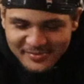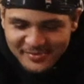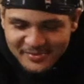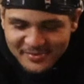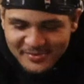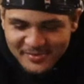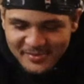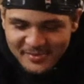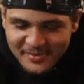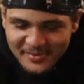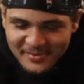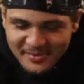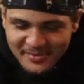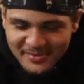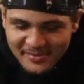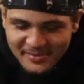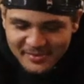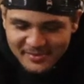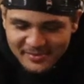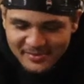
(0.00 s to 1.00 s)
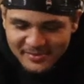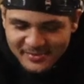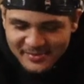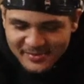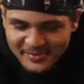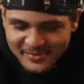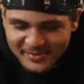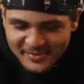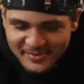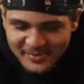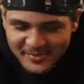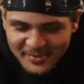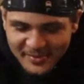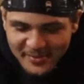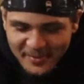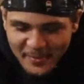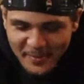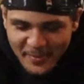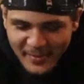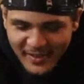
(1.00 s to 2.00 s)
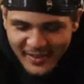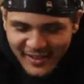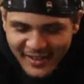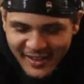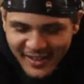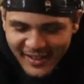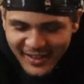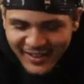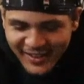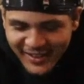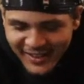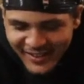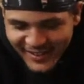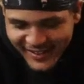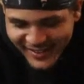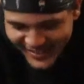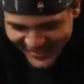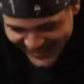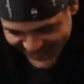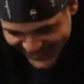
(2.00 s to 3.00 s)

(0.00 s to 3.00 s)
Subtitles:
This person isn't speaking.